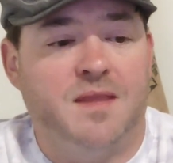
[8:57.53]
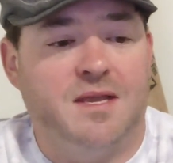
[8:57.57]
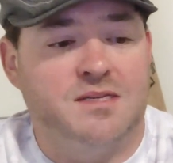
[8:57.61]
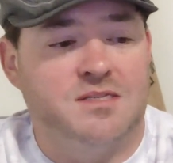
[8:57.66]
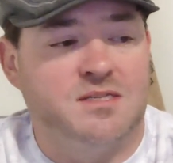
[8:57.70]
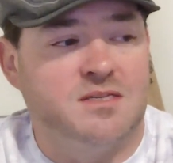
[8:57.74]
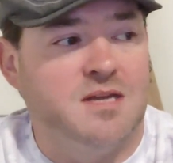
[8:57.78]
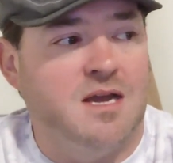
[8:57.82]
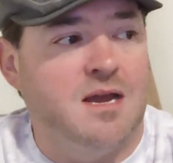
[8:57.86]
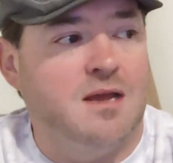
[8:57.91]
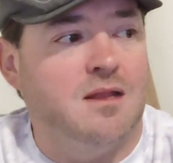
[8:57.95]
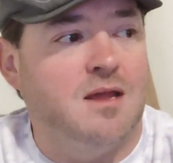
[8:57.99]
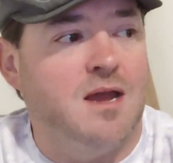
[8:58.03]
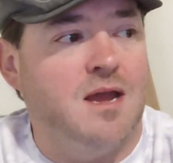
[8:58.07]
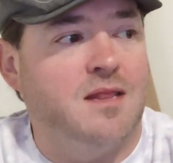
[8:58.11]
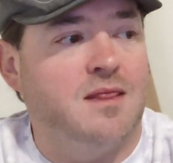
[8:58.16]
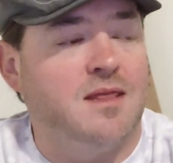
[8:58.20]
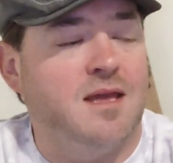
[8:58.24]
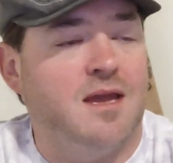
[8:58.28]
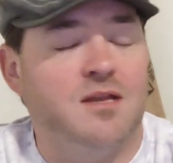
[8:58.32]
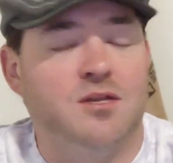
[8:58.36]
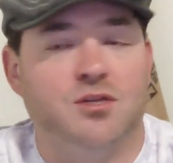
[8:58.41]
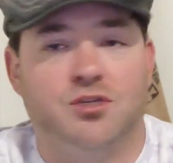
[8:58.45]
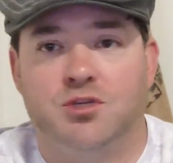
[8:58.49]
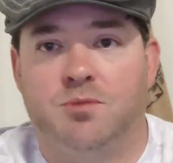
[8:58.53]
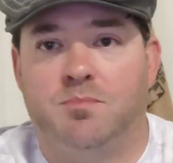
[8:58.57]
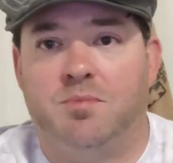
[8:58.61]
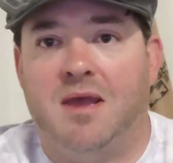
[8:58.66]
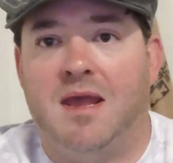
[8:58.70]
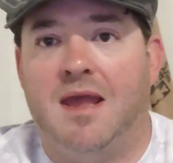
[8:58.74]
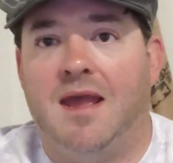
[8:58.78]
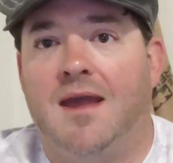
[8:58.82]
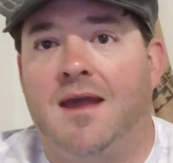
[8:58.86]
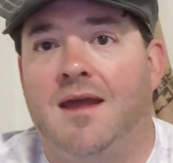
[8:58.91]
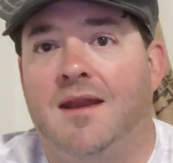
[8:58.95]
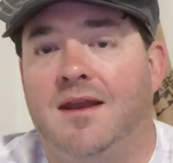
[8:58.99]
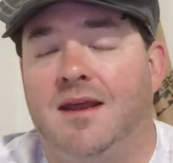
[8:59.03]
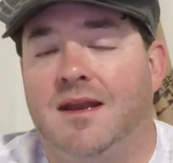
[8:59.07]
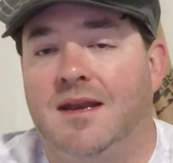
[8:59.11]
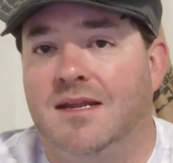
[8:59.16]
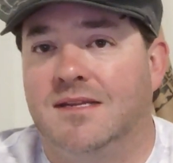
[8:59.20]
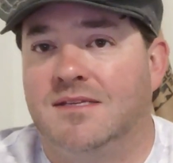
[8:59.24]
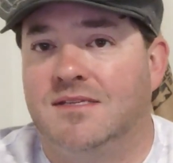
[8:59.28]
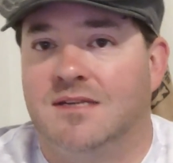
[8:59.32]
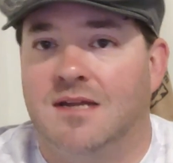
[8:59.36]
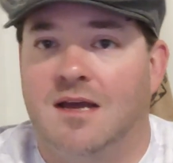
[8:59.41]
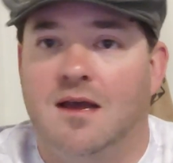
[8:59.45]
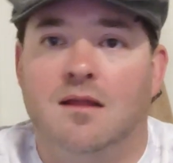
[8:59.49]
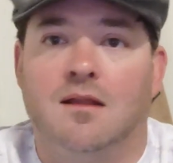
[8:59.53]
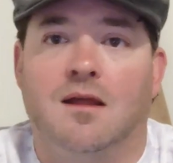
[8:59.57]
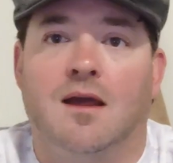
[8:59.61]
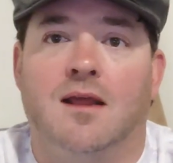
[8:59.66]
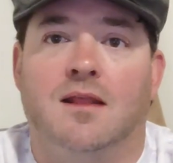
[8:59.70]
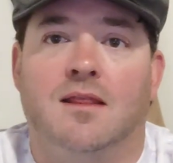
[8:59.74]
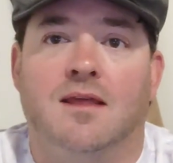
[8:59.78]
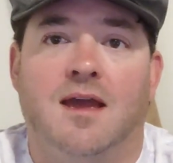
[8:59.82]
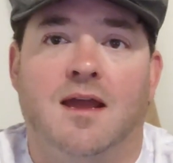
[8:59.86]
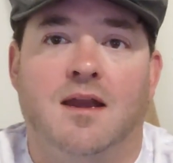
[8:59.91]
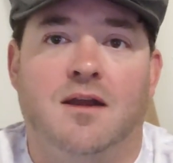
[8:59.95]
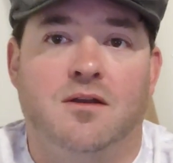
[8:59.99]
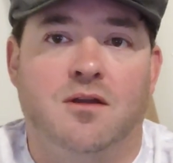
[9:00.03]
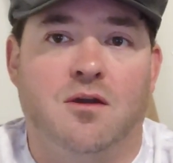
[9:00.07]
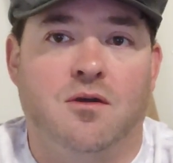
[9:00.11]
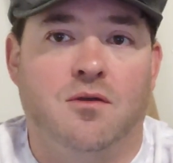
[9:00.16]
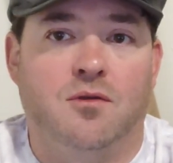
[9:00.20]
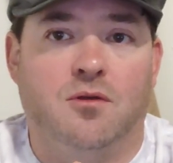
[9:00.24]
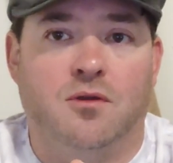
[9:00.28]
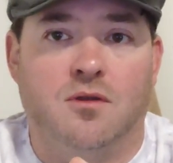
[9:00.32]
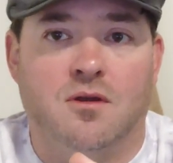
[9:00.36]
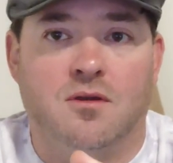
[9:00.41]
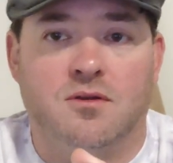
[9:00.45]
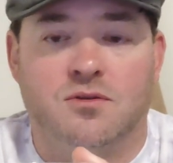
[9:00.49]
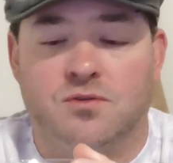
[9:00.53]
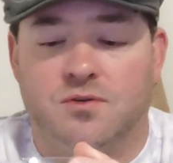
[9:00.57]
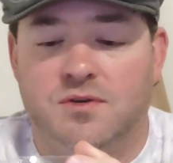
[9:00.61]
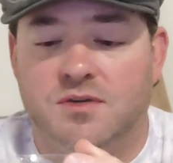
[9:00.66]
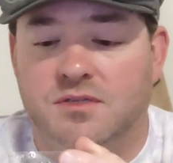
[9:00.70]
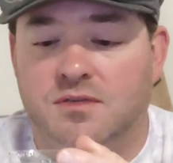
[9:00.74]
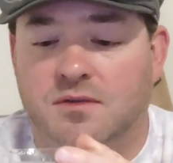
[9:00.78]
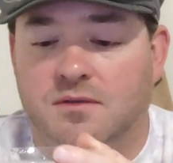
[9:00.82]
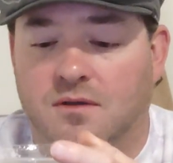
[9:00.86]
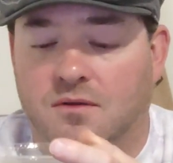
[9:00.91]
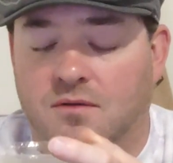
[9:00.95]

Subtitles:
It's not like that in Japan, and it's not like that in other countries.